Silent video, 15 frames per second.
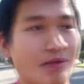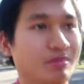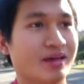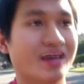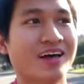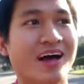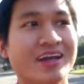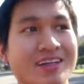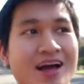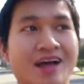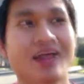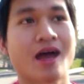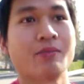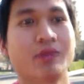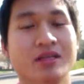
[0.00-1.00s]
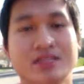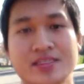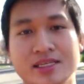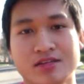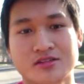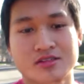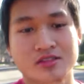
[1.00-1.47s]
I'd be I, I'd be in
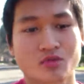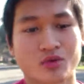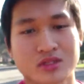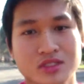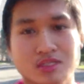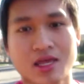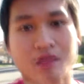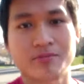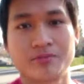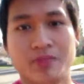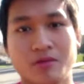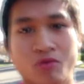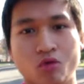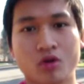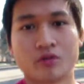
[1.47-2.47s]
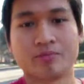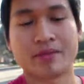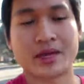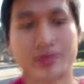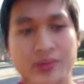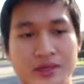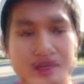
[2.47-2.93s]
tears once that one
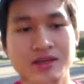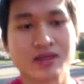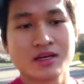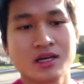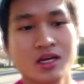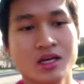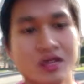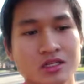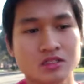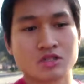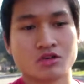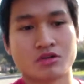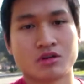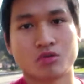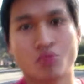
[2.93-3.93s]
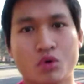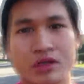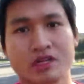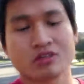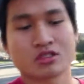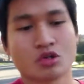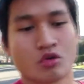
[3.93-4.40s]
baby turned
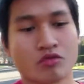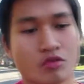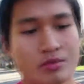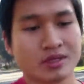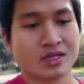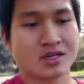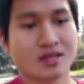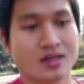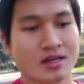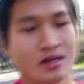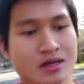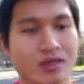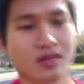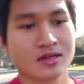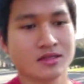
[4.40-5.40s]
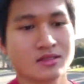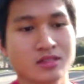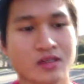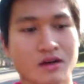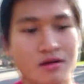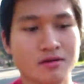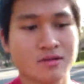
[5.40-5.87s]
one years old for me.
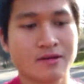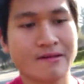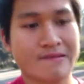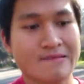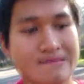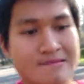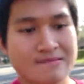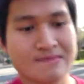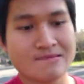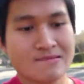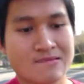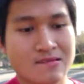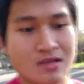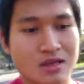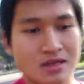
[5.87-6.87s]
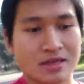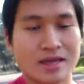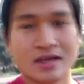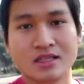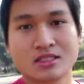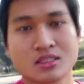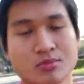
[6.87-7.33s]
So
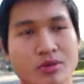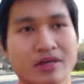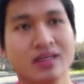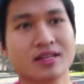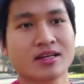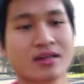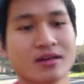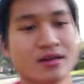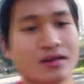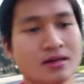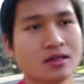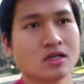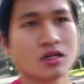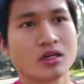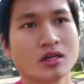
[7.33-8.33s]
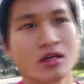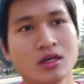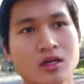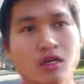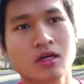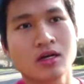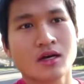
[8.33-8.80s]
yeah, it's pretty.
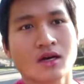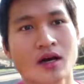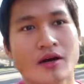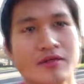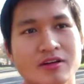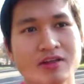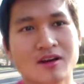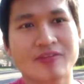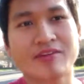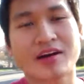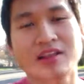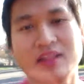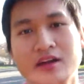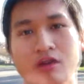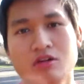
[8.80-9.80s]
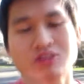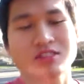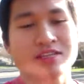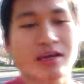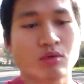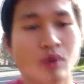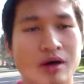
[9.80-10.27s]
I, I finally
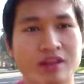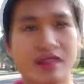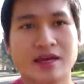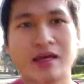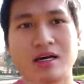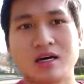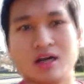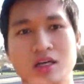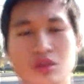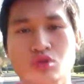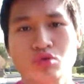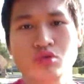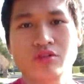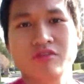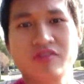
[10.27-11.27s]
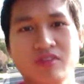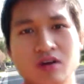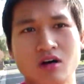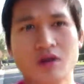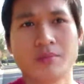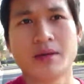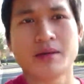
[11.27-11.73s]
understand why they uh, threw
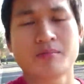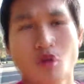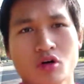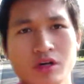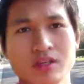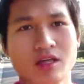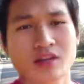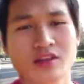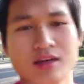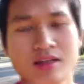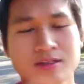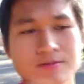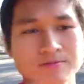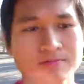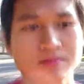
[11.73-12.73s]
a big party like that